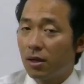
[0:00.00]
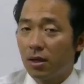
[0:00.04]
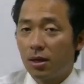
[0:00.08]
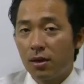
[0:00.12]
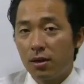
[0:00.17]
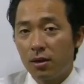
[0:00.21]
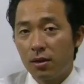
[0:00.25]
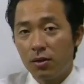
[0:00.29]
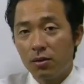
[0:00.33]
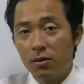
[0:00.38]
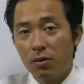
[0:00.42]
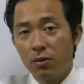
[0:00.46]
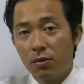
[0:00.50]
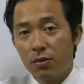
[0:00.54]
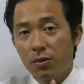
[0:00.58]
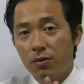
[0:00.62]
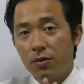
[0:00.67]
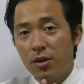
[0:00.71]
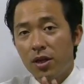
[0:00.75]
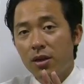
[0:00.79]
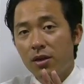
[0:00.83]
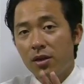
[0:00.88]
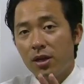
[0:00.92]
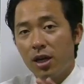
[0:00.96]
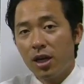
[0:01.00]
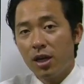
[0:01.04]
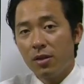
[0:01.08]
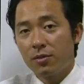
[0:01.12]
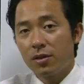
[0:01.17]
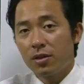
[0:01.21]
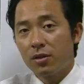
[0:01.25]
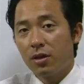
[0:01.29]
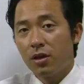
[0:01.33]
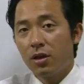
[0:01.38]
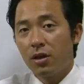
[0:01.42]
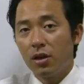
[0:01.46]
are three
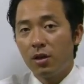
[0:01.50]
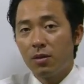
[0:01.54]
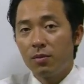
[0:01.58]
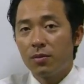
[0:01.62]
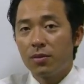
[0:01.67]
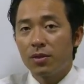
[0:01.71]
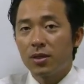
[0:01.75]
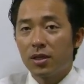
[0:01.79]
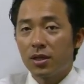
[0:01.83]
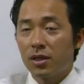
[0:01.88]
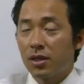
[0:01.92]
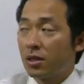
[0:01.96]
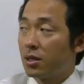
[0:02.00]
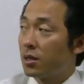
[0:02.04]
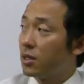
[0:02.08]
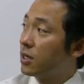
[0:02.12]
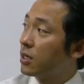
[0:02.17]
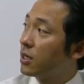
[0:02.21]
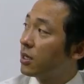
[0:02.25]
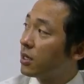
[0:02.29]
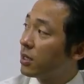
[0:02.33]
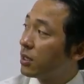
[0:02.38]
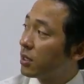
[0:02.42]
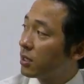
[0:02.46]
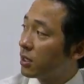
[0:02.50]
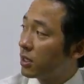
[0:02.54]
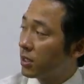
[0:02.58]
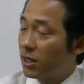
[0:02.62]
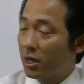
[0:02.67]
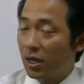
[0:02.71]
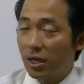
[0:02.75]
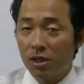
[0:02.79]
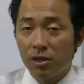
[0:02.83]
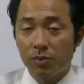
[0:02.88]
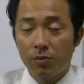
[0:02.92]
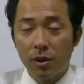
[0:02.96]
types of the
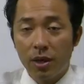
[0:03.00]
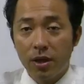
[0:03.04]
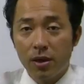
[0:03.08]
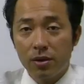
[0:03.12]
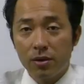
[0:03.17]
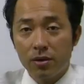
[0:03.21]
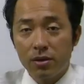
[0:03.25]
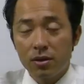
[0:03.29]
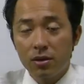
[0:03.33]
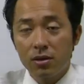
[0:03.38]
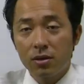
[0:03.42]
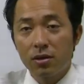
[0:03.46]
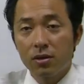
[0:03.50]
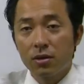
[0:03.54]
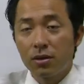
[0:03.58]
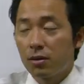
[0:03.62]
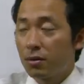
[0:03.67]
taxpayers.